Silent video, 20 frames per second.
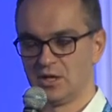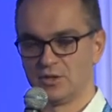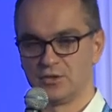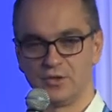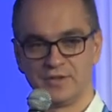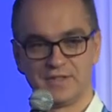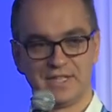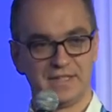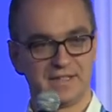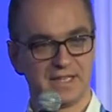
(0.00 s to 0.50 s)

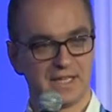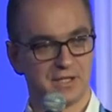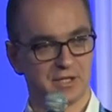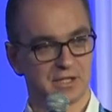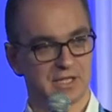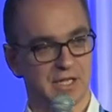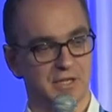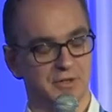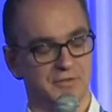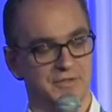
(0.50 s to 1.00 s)
So these are the
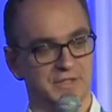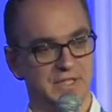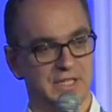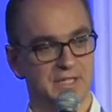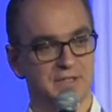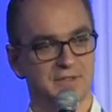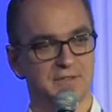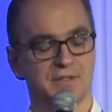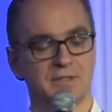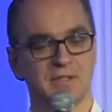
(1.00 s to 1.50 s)
kind of
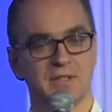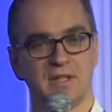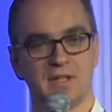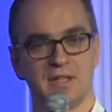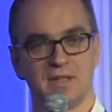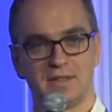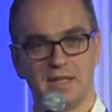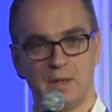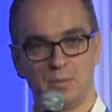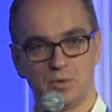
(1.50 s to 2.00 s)
things
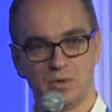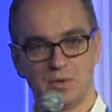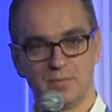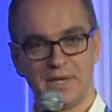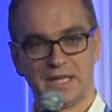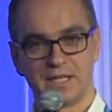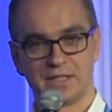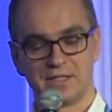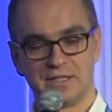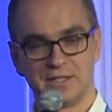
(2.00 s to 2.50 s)
that will
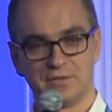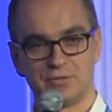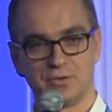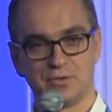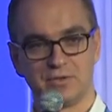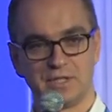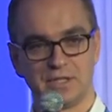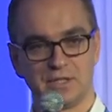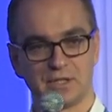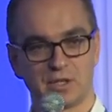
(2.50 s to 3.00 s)
make a
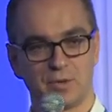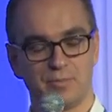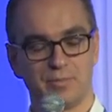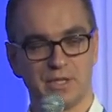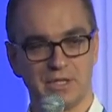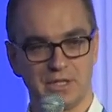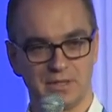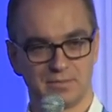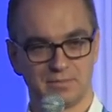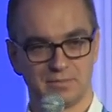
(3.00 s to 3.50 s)
difference in a
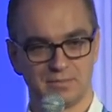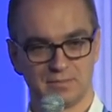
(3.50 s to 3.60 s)
company.